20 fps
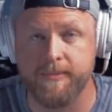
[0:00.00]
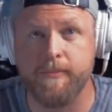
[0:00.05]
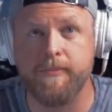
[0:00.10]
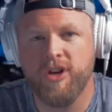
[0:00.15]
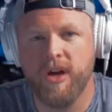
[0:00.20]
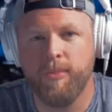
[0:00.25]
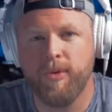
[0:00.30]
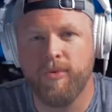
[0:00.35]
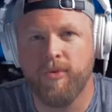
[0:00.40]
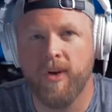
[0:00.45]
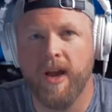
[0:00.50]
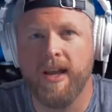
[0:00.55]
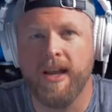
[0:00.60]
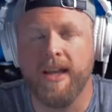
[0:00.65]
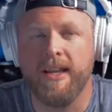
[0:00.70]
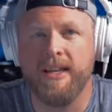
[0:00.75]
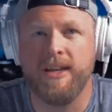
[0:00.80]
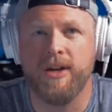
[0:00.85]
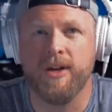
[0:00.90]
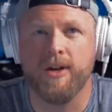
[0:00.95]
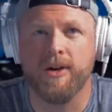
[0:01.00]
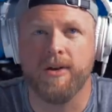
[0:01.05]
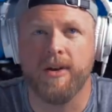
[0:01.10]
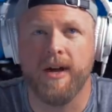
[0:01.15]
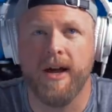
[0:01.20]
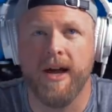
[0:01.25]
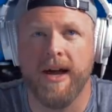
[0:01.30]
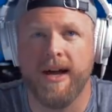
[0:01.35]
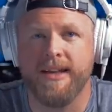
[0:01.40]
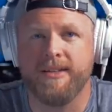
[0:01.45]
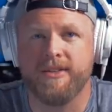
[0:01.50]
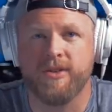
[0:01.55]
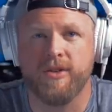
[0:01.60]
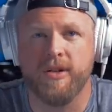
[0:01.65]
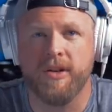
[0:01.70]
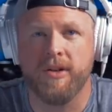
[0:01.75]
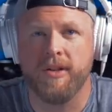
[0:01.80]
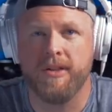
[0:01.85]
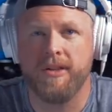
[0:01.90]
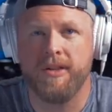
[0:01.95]
jumping right in here, uh, it's
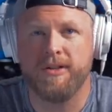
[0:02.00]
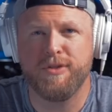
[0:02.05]
clear that